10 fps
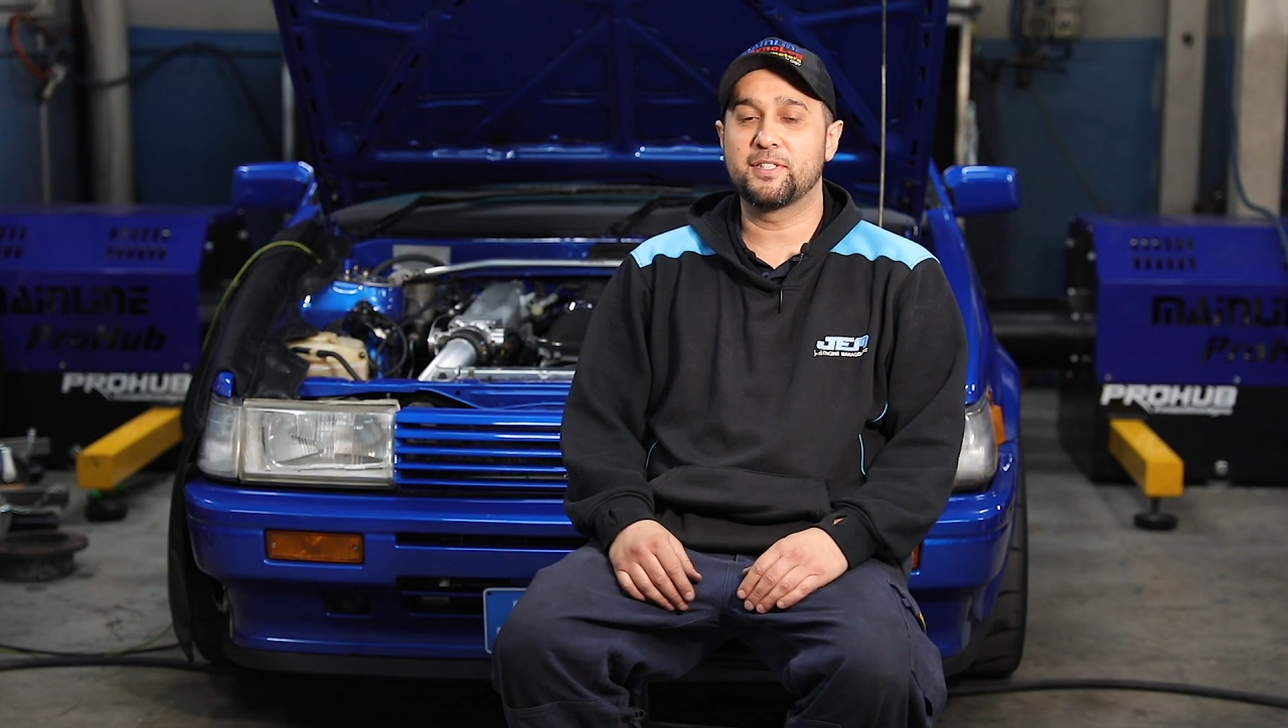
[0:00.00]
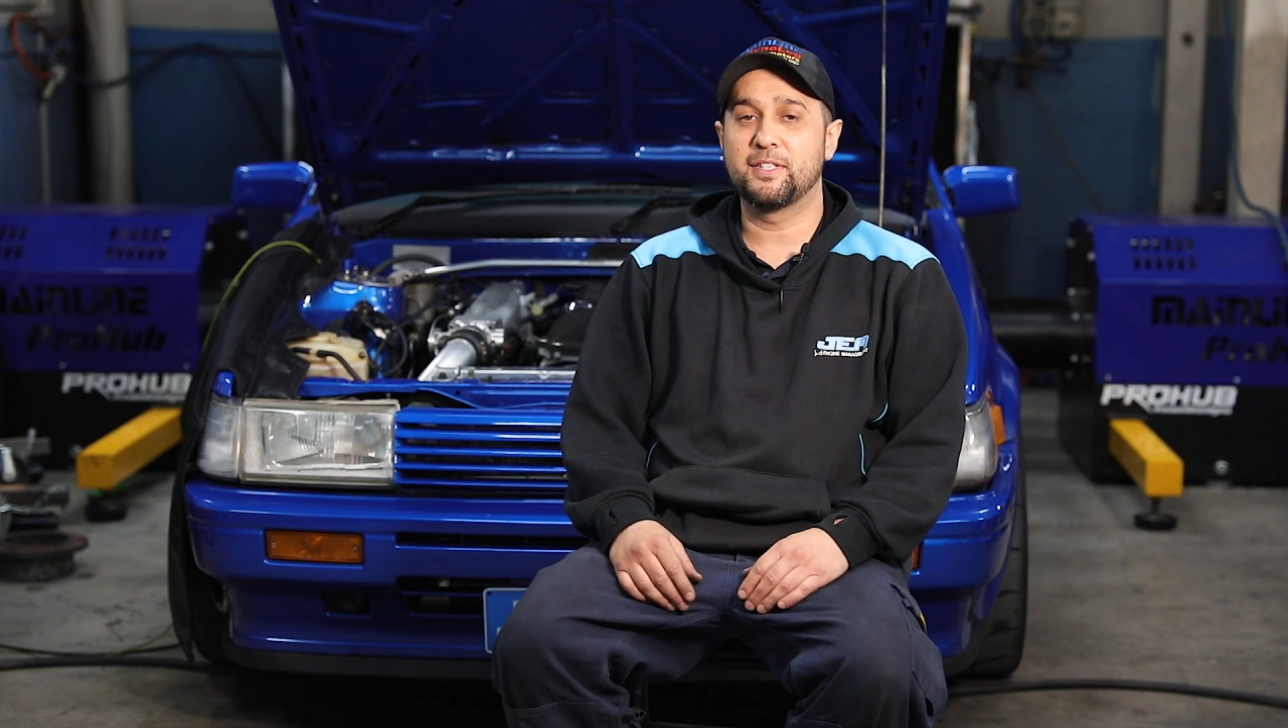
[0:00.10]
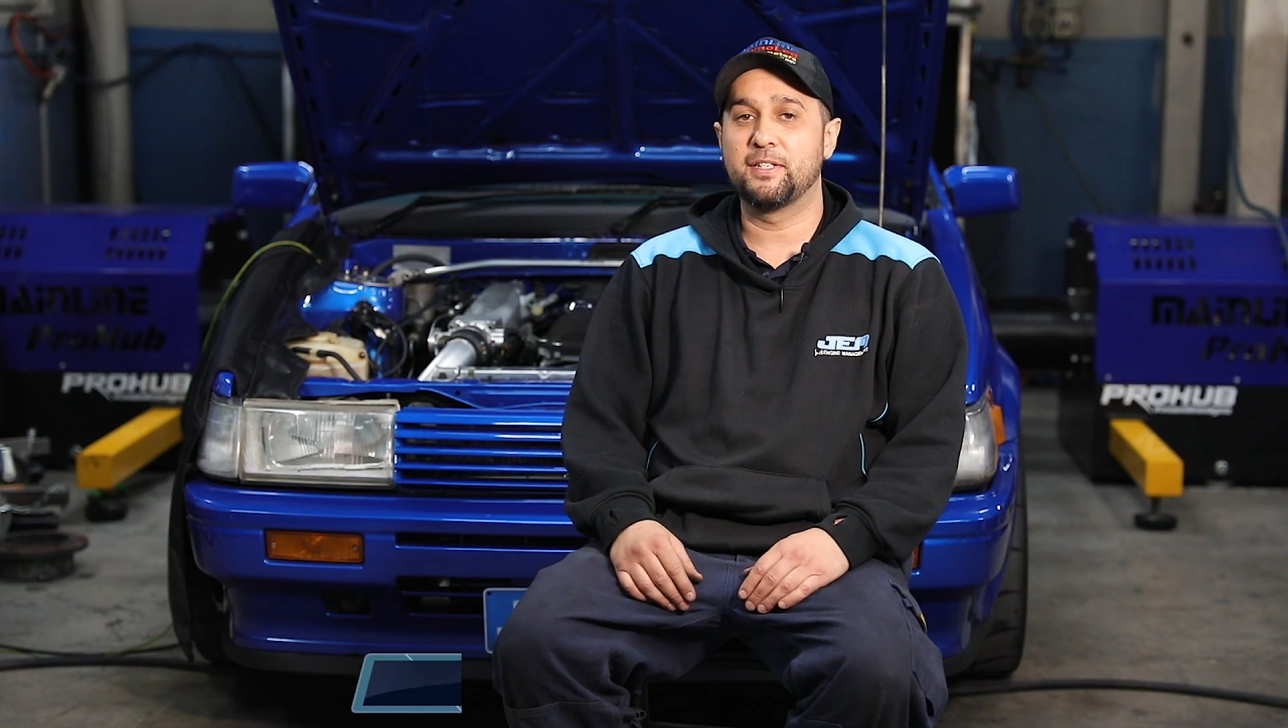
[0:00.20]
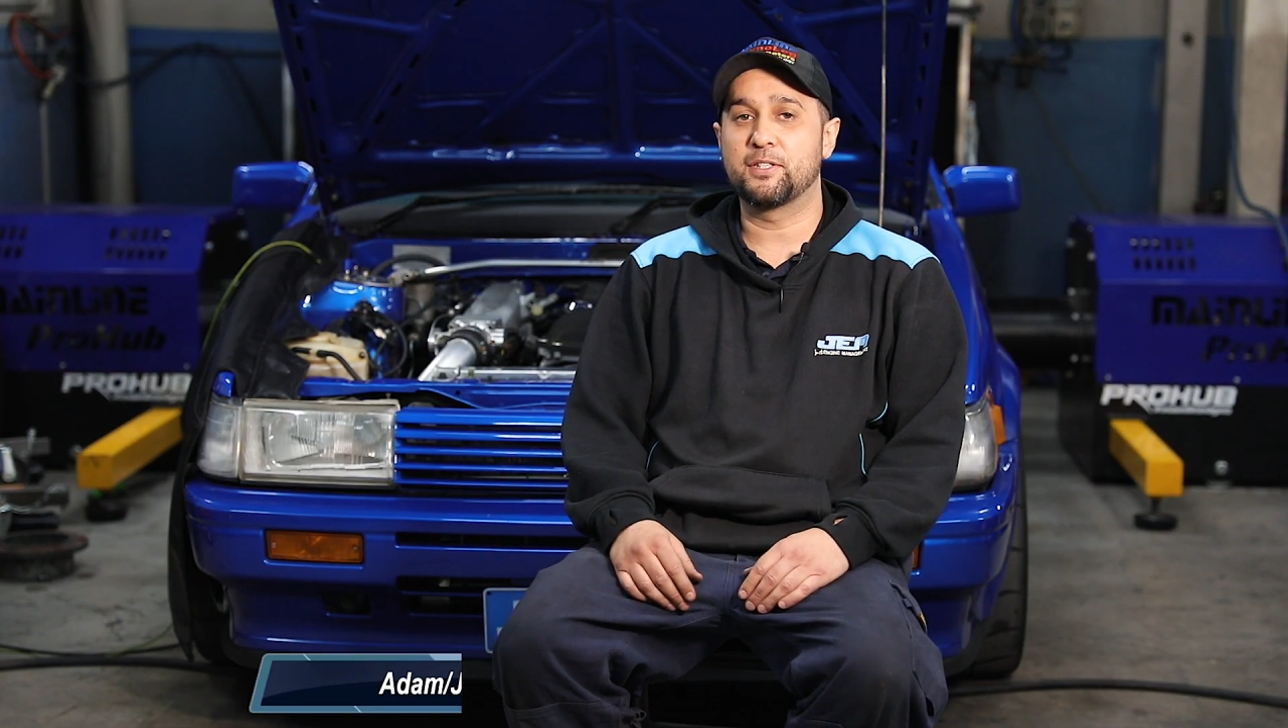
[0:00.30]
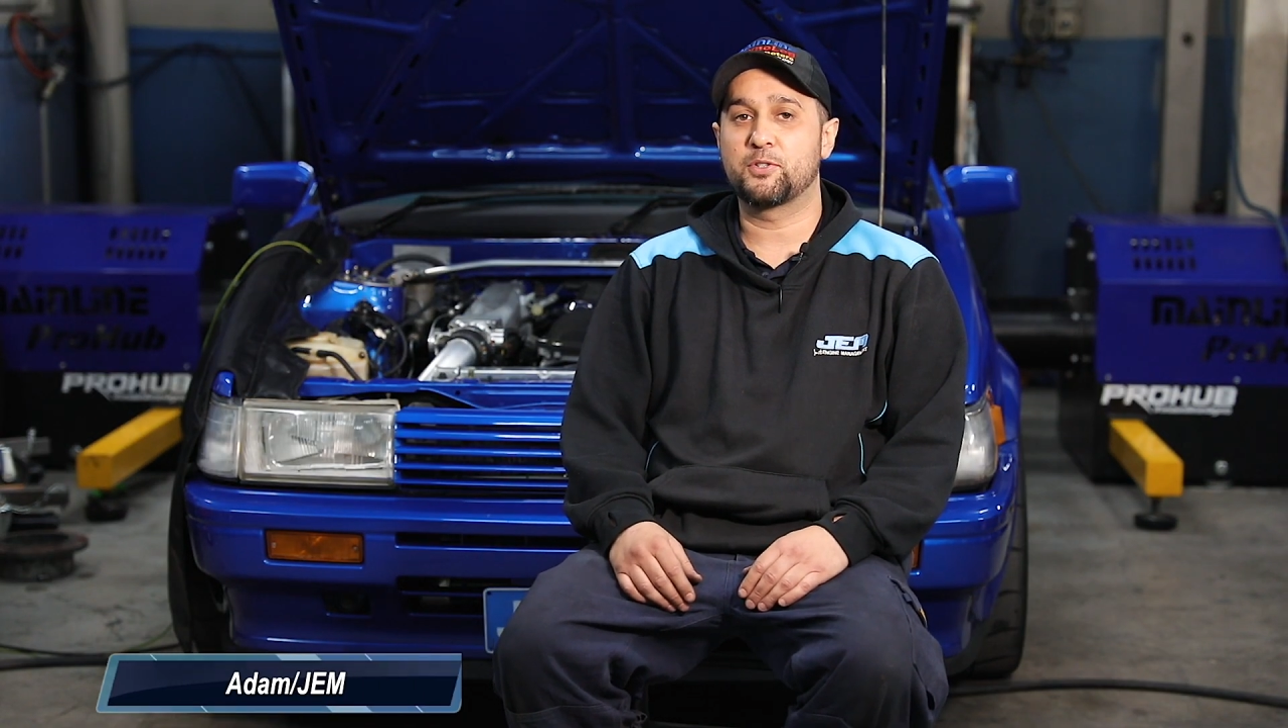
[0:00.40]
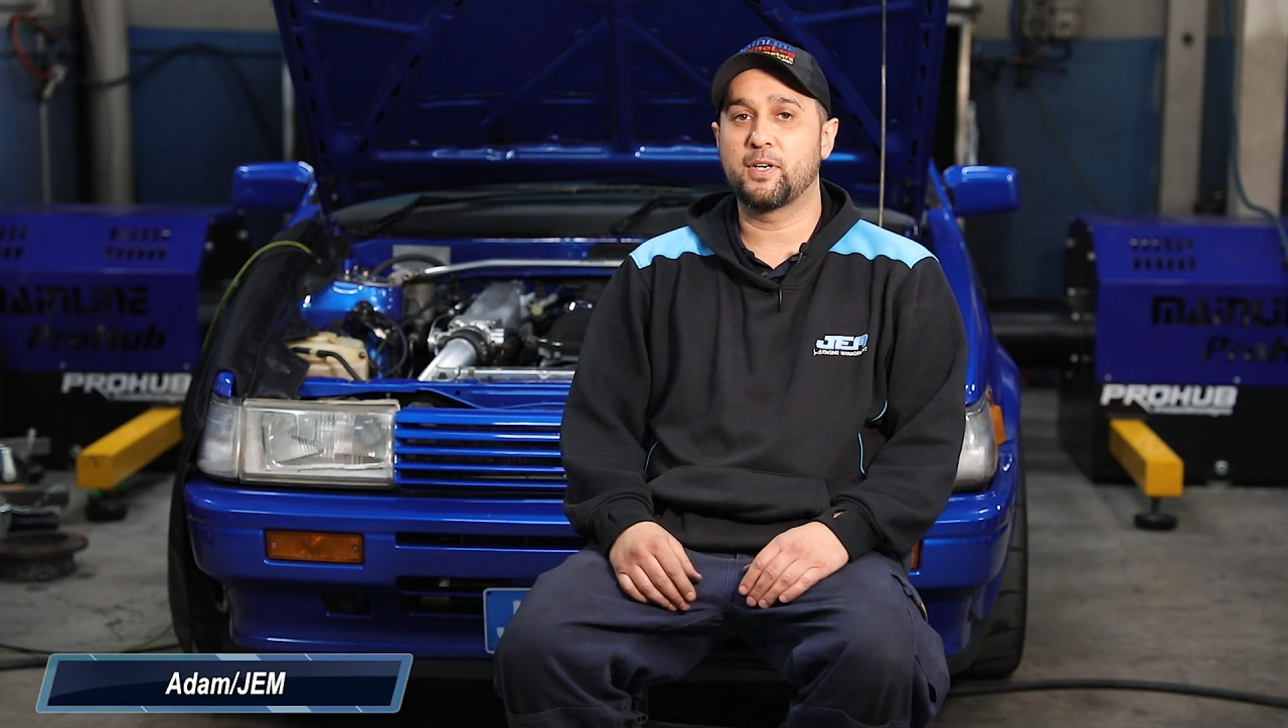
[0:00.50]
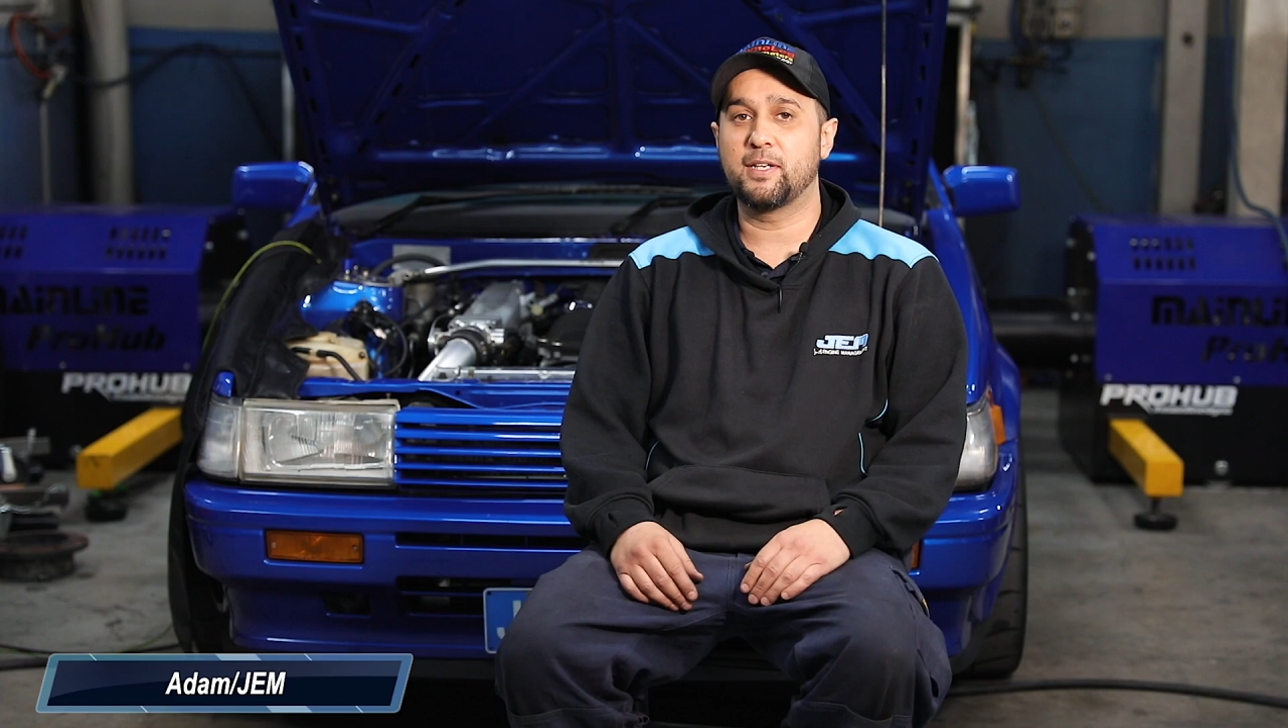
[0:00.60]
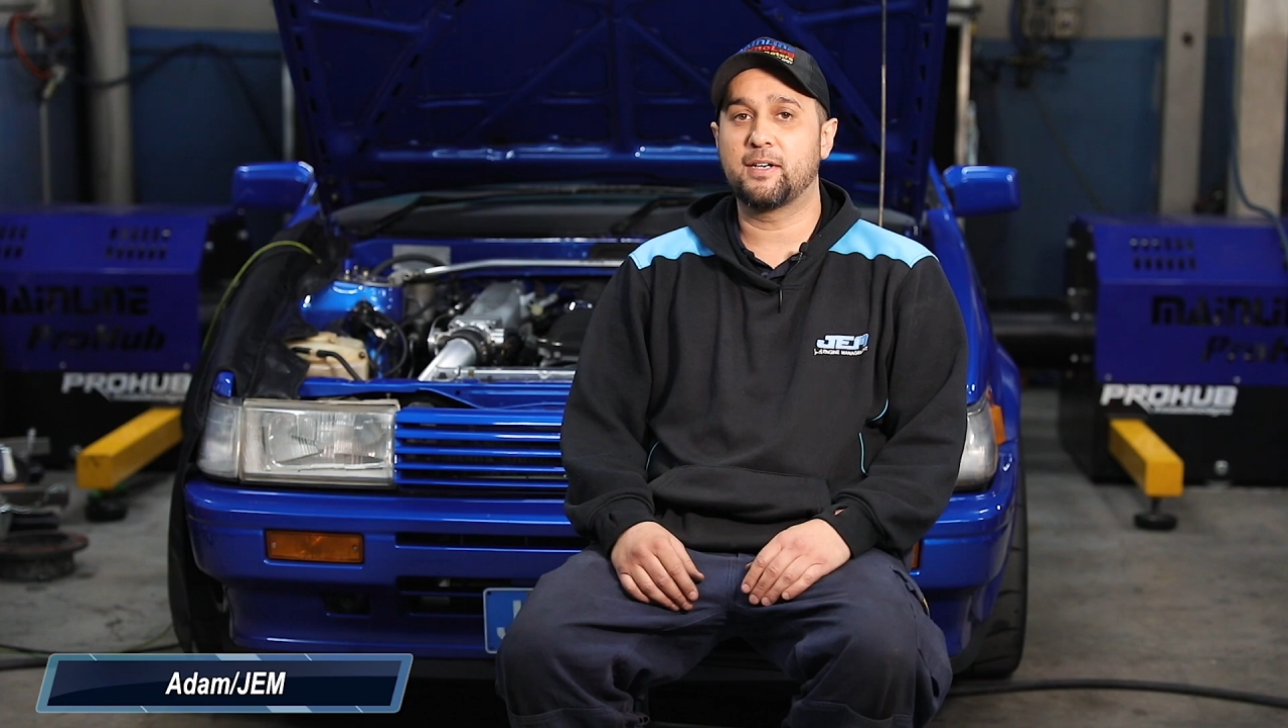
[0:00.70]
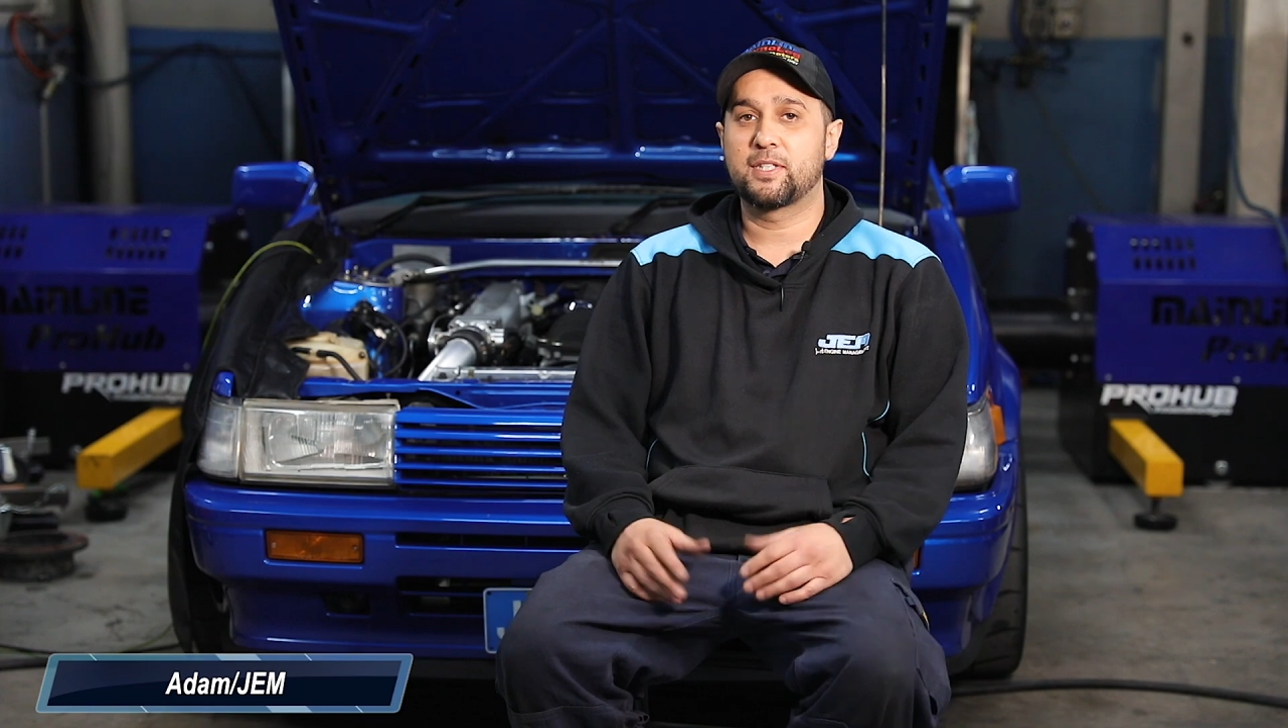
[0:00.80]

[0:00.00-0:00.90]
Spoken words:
Sydney, Australia.